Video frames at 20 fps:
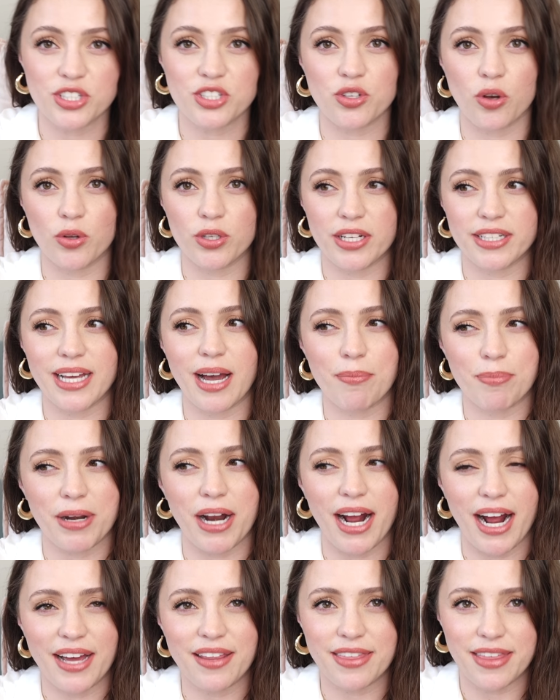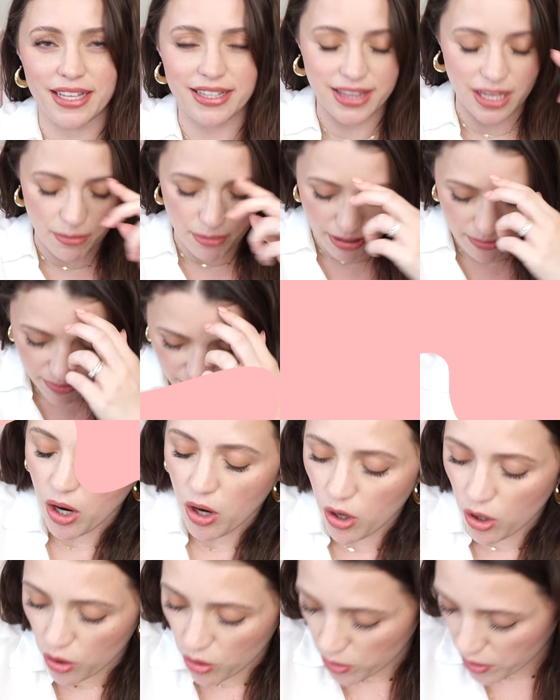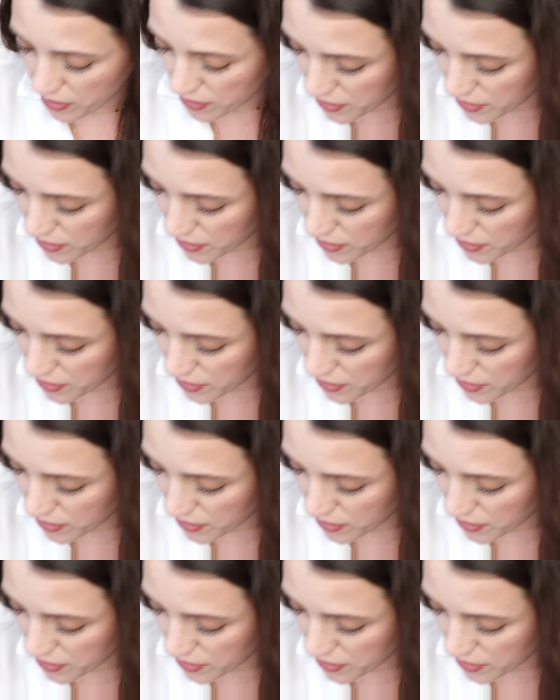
sold on that, but I, I think they might um, be. Oh,